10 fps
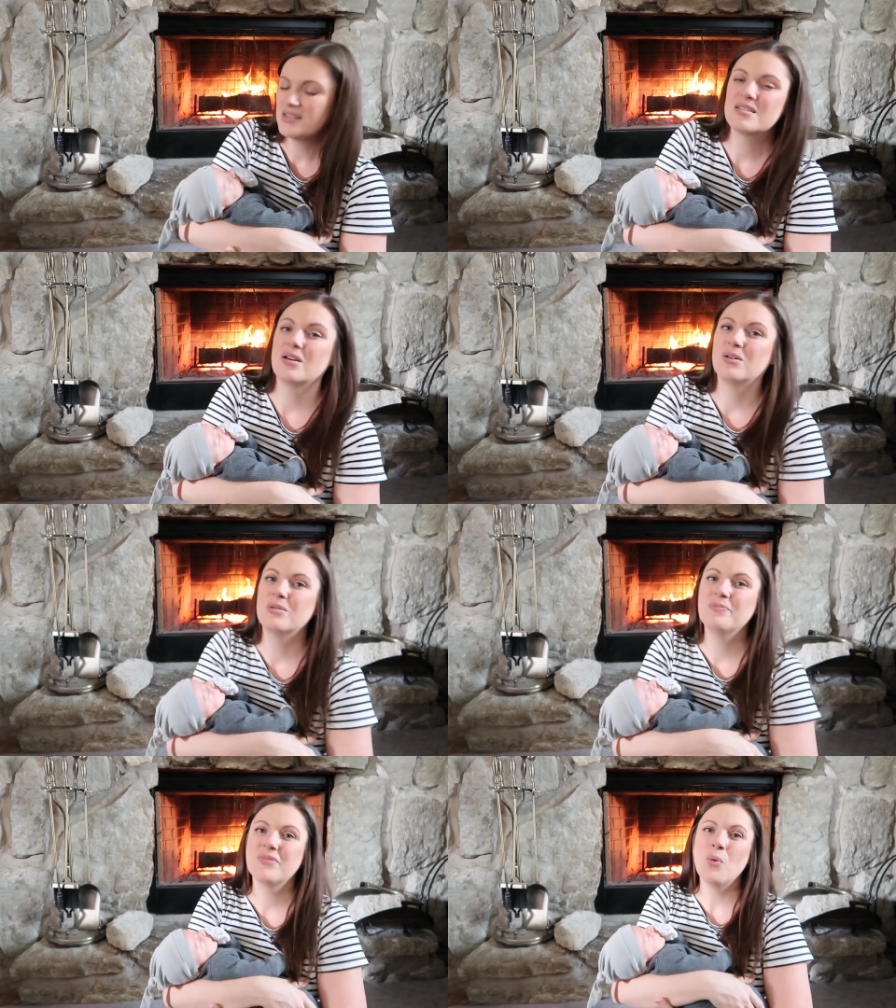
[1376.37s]

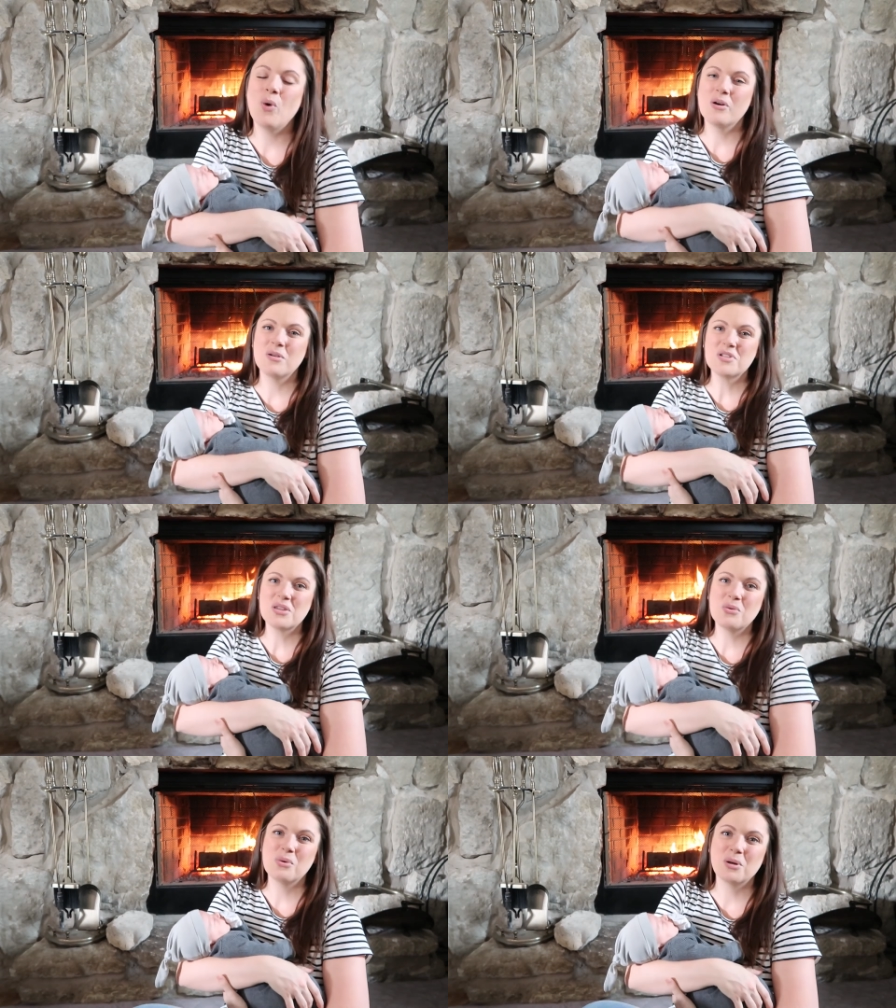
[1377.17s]
So, welcome to
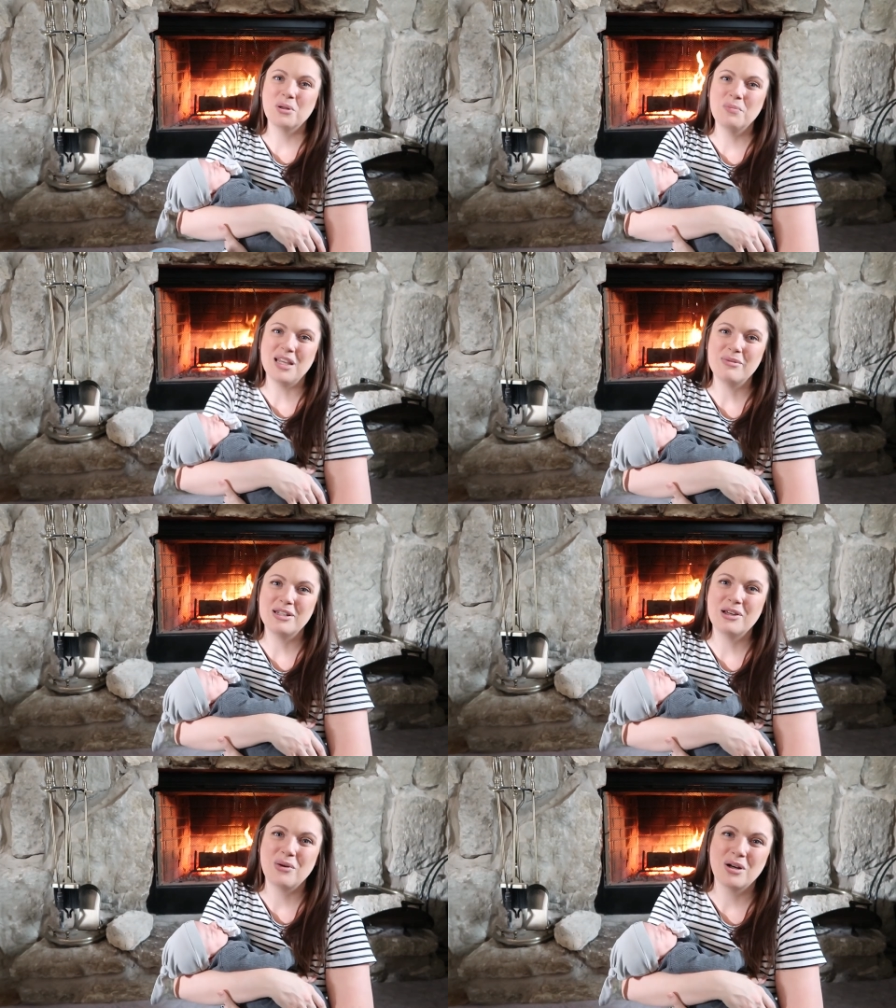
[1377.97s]
the world, baby
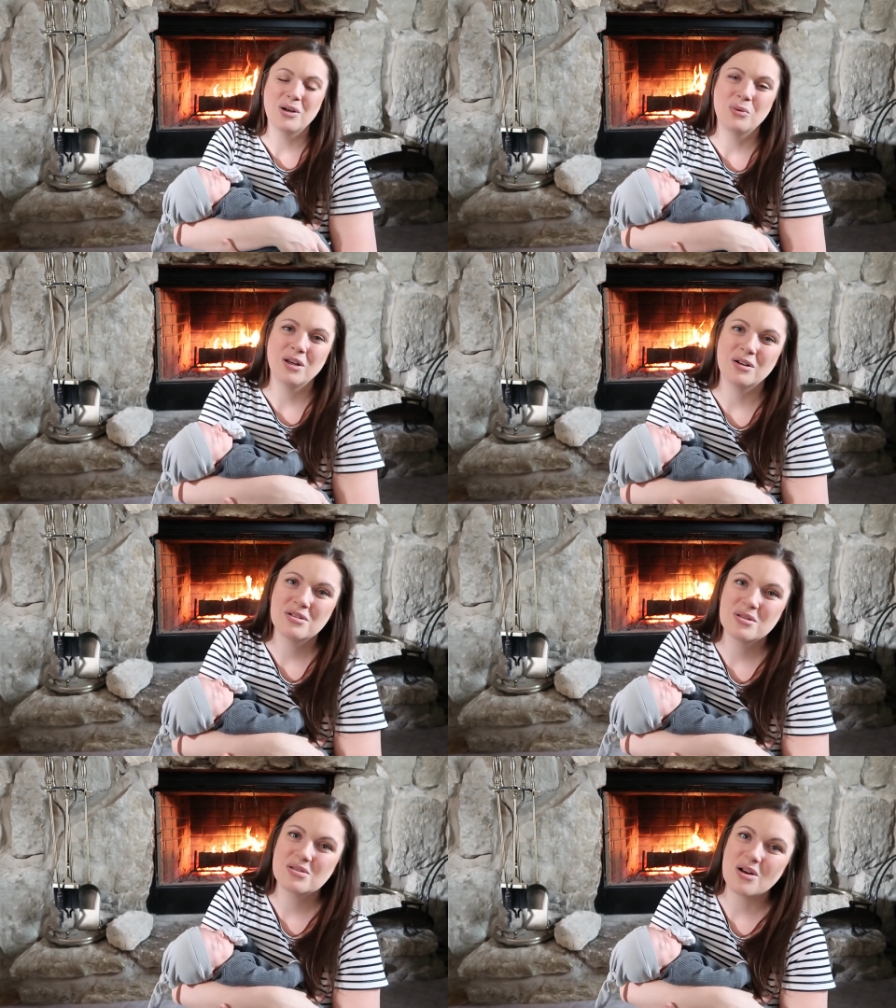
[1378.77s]
Noah. We are
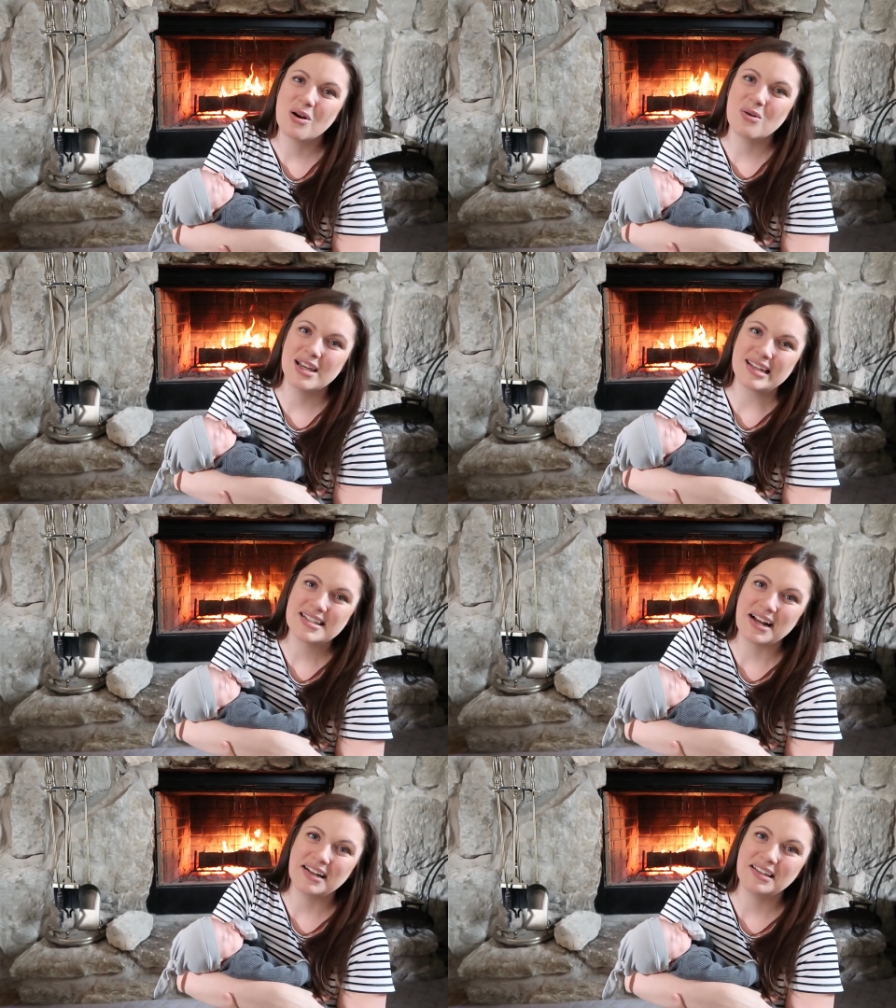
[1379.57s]
so
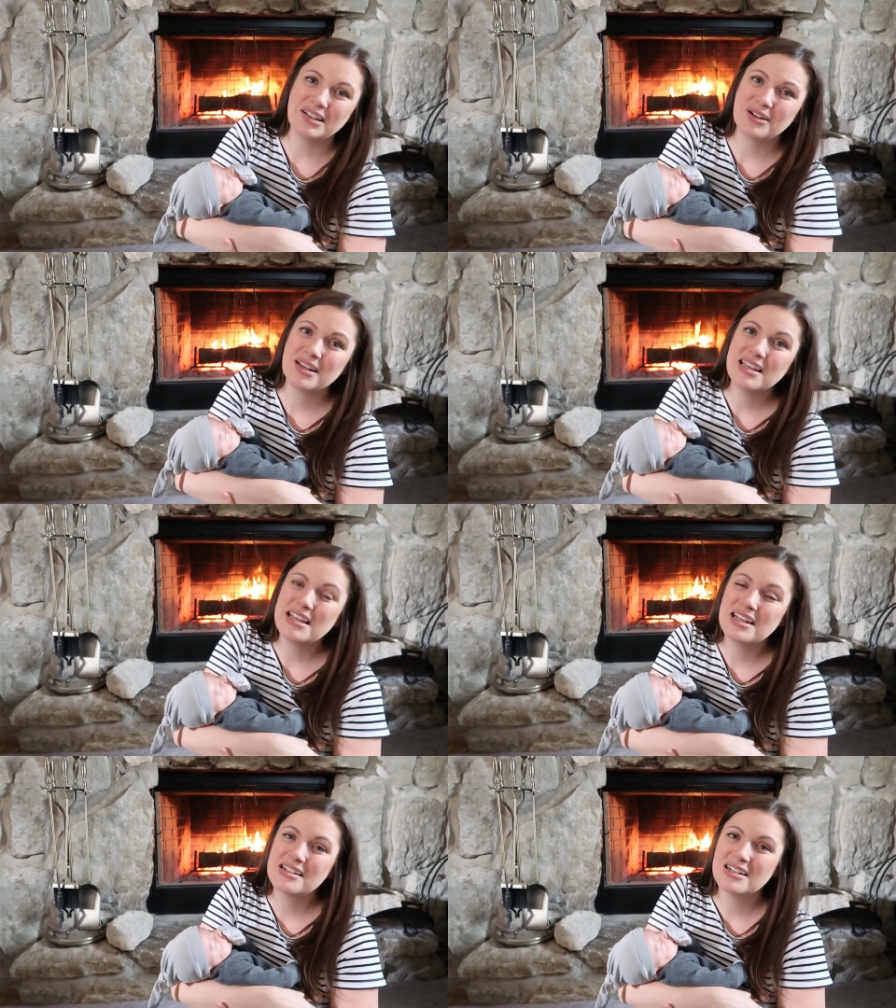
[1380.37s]
excited that you're
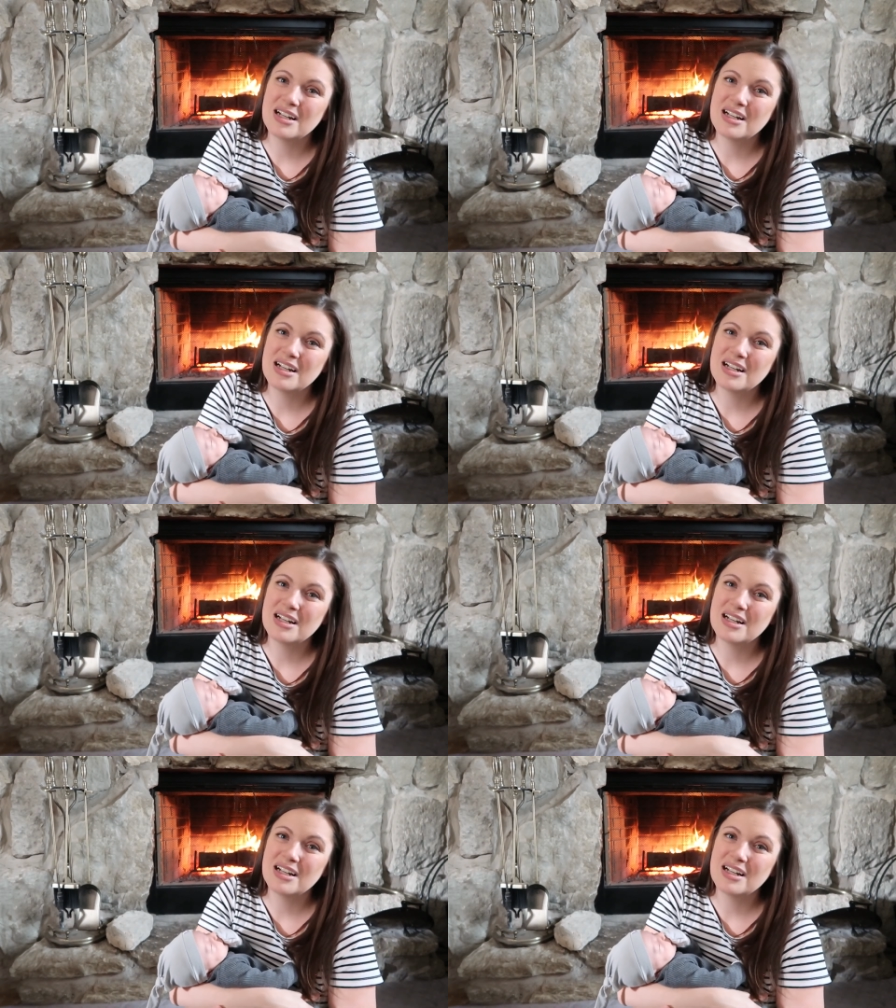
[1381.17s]
here